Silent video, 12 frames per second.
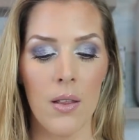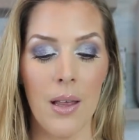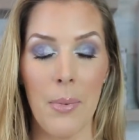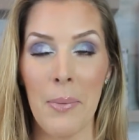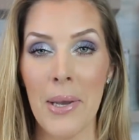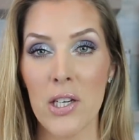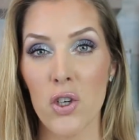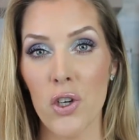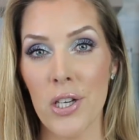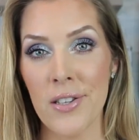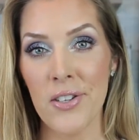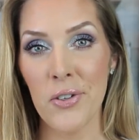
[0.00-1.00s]
Let me make sure
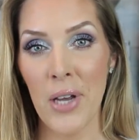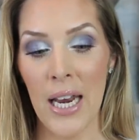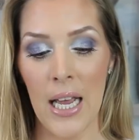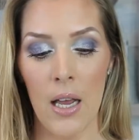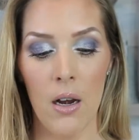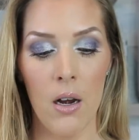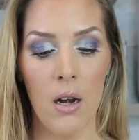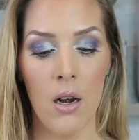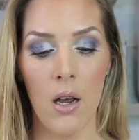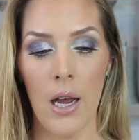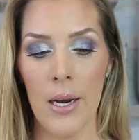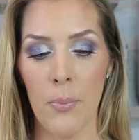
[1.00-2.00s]
you can still get it.
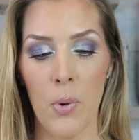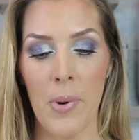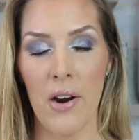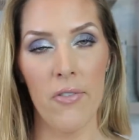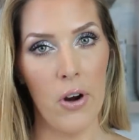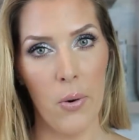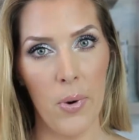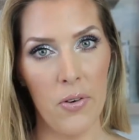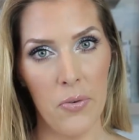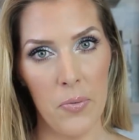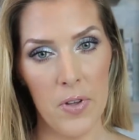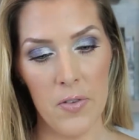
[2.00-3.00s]
I didn't prepare very well
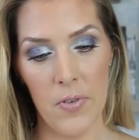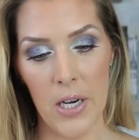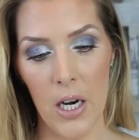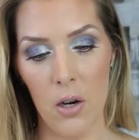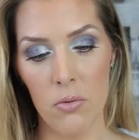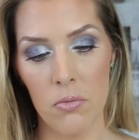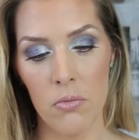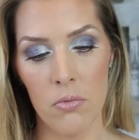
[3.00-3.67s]
for this video.